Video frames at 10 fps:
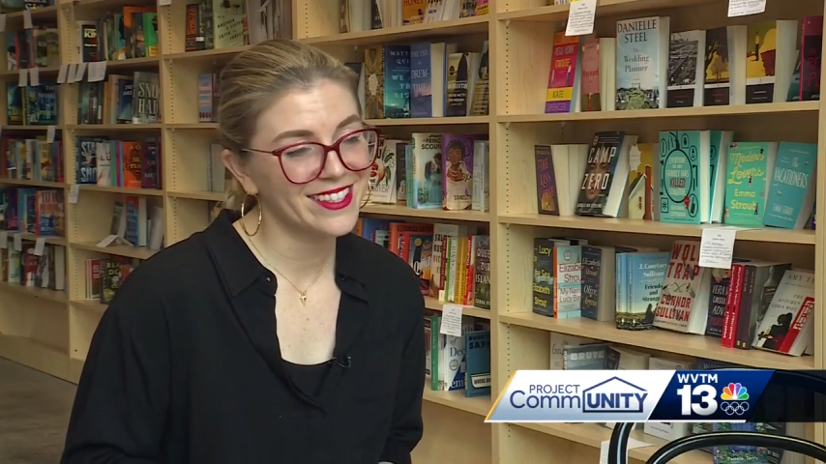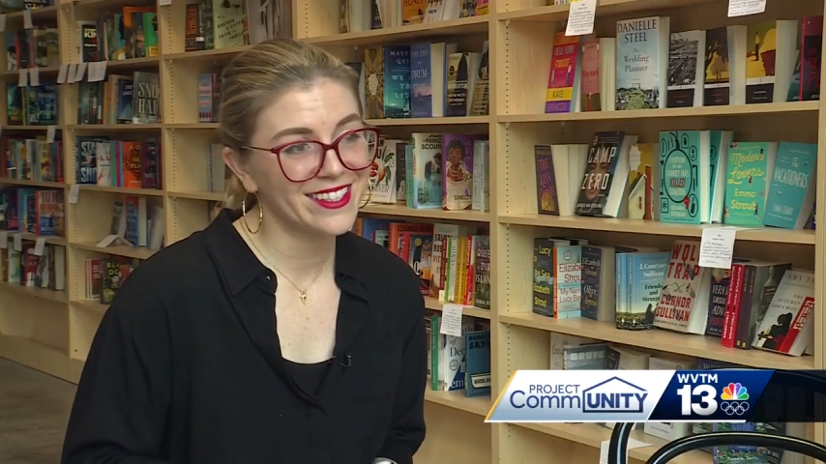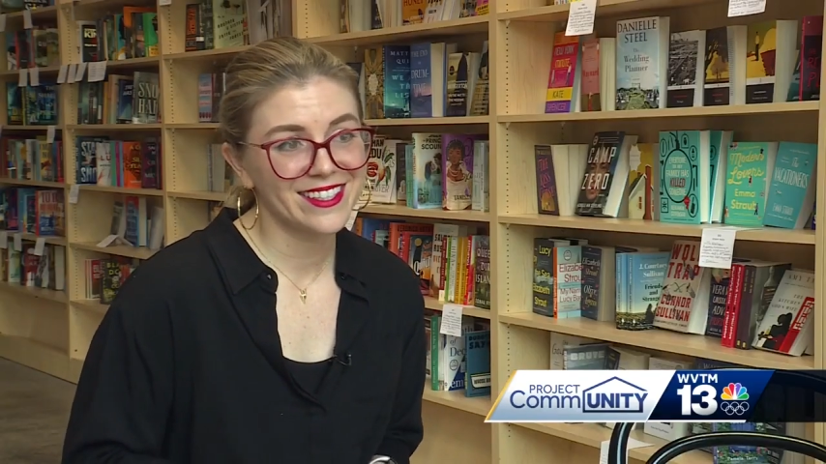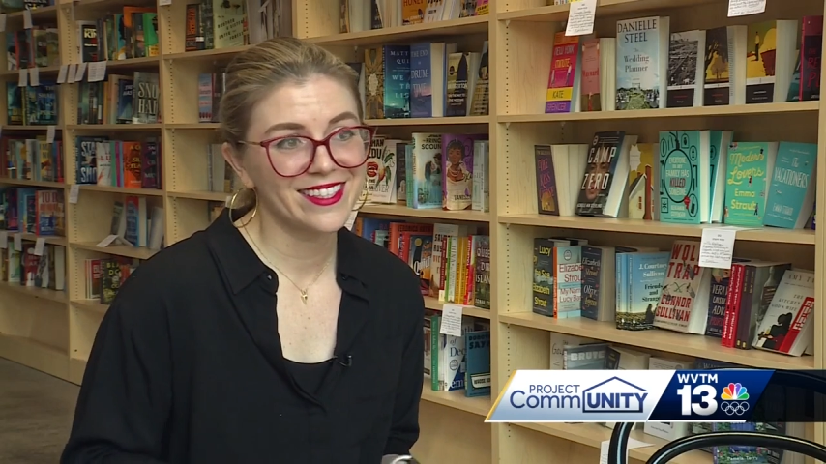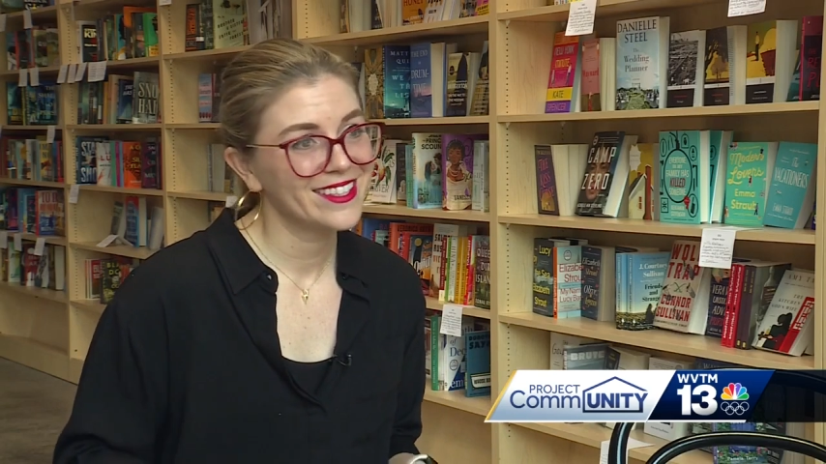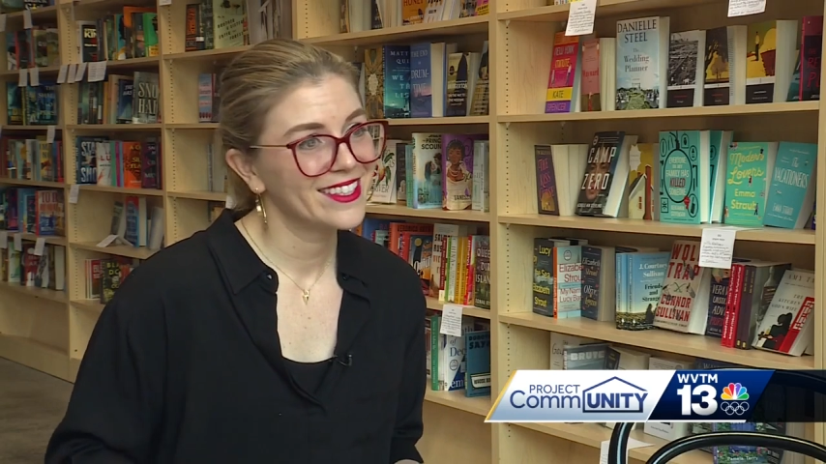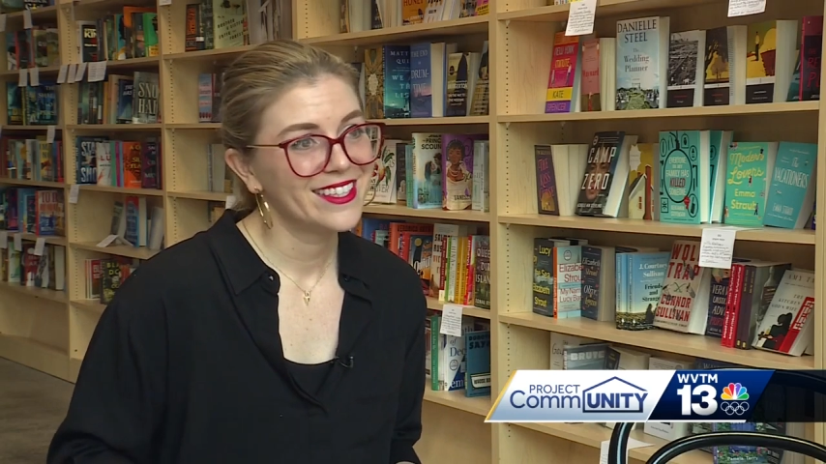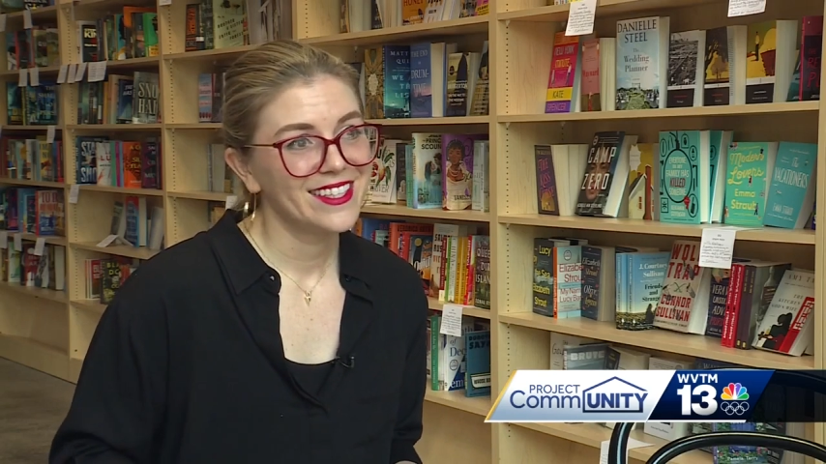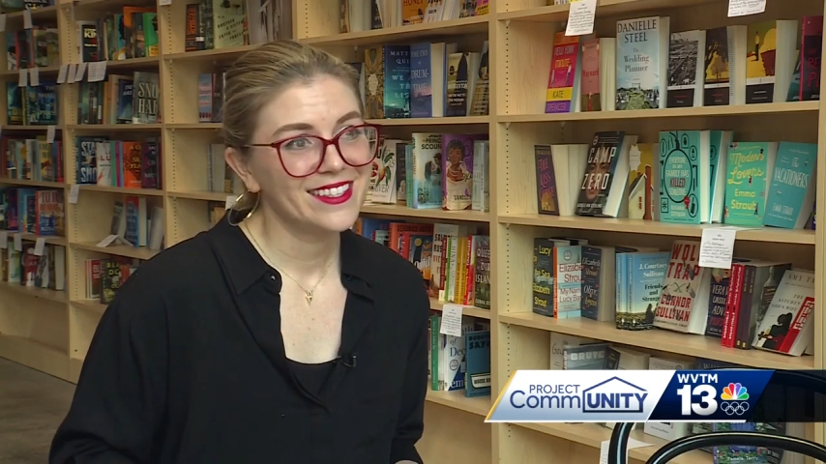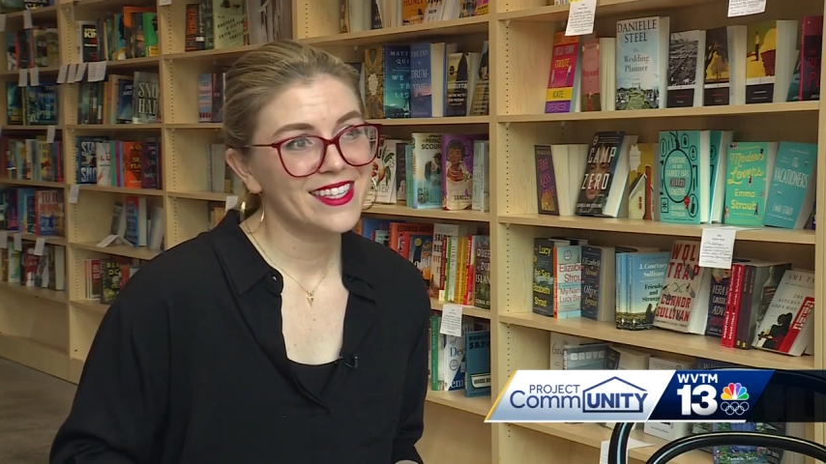like,
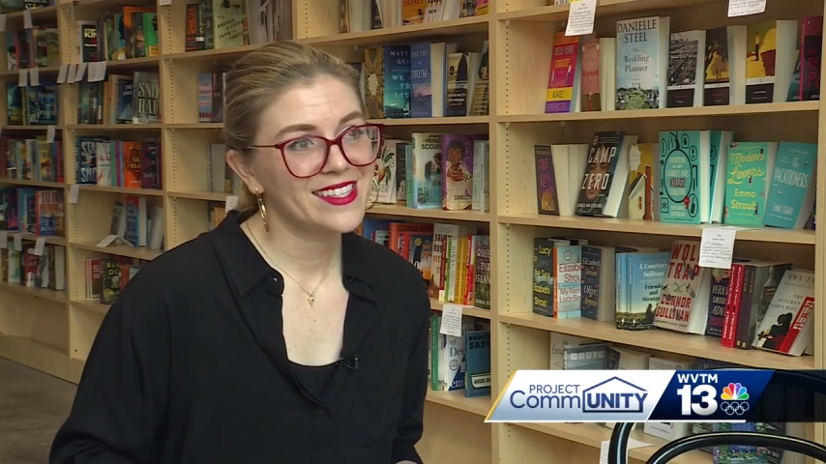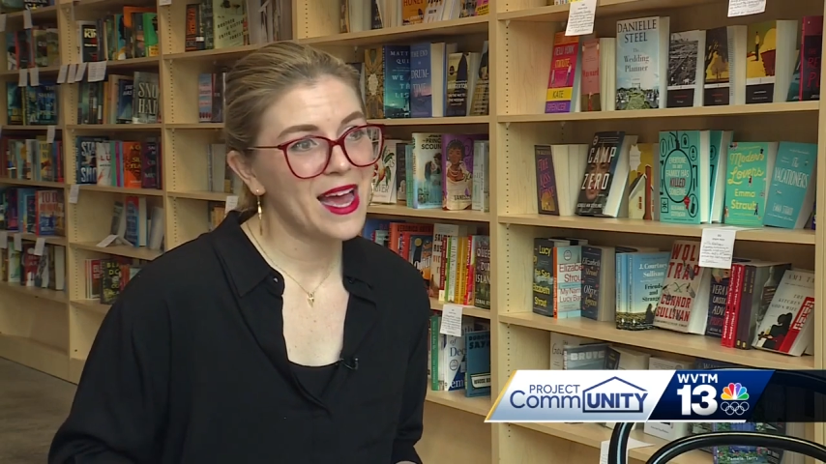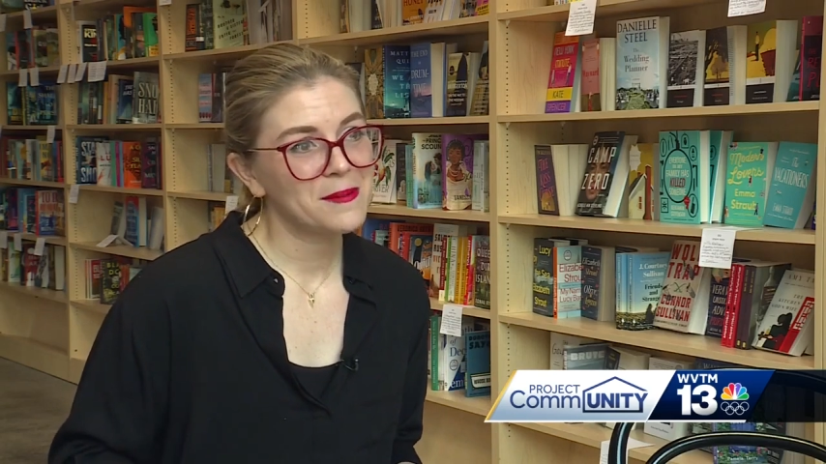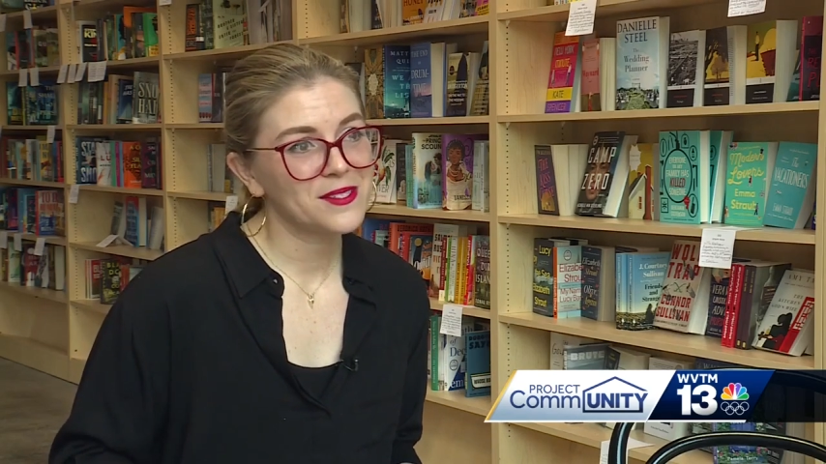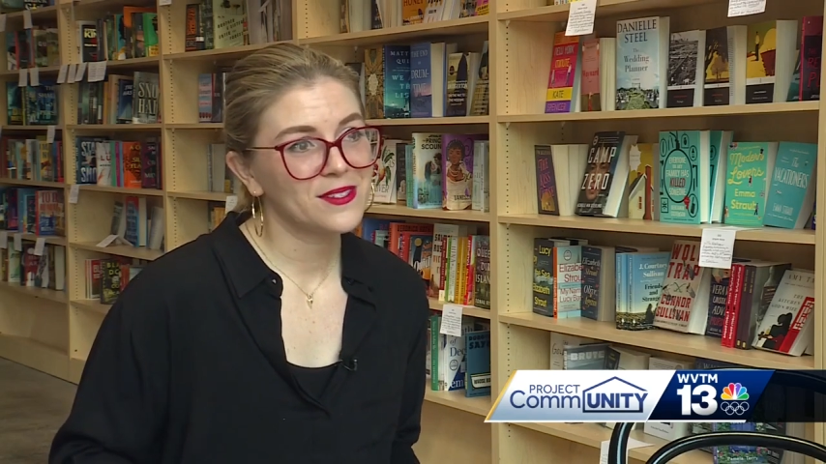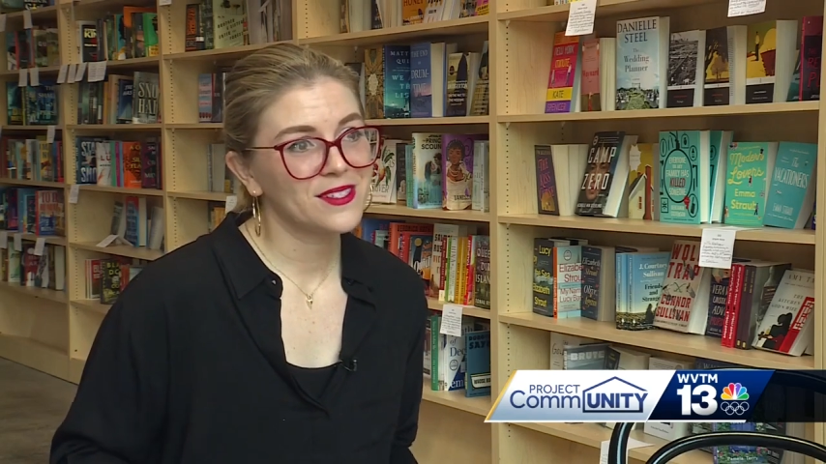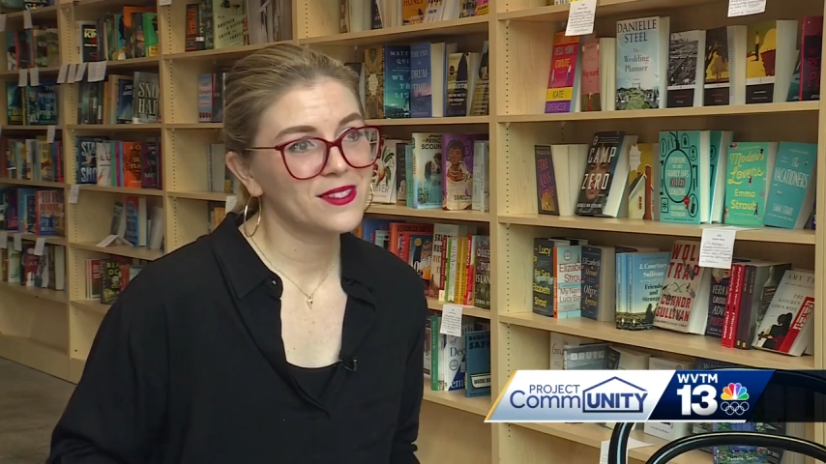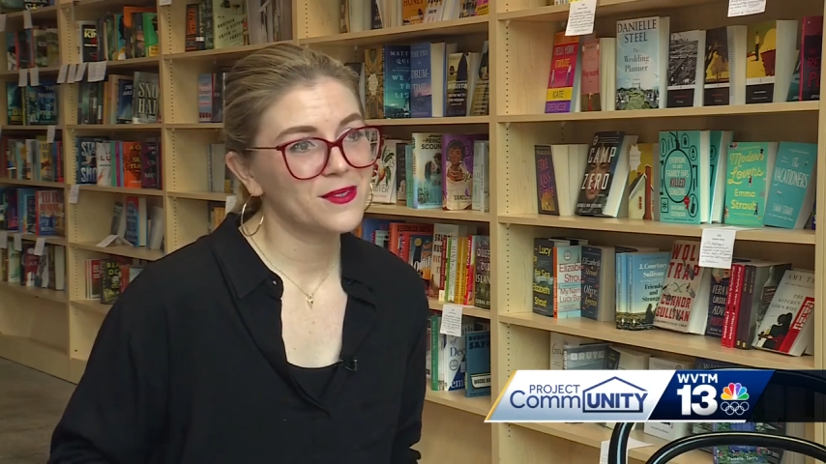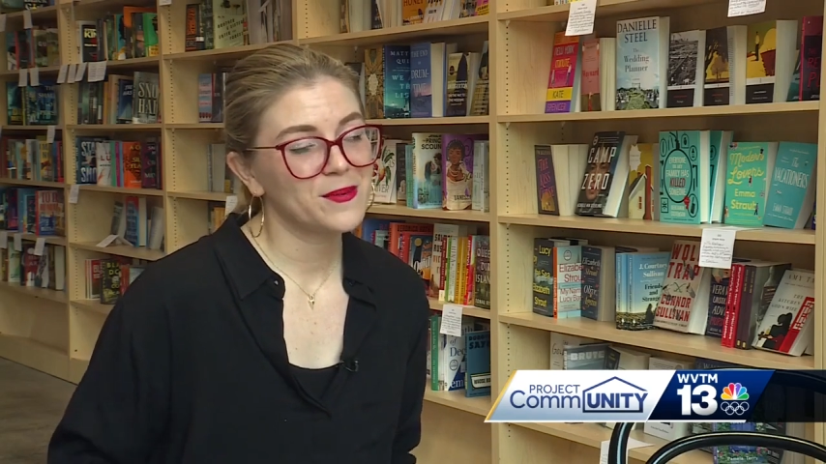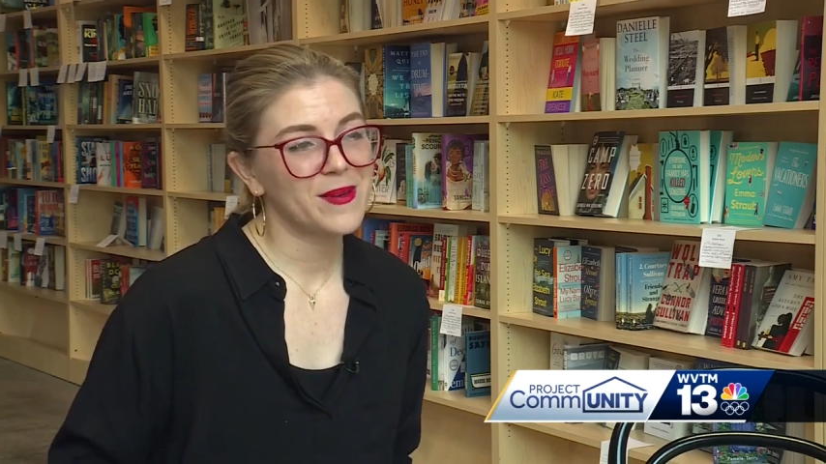that's absolutely so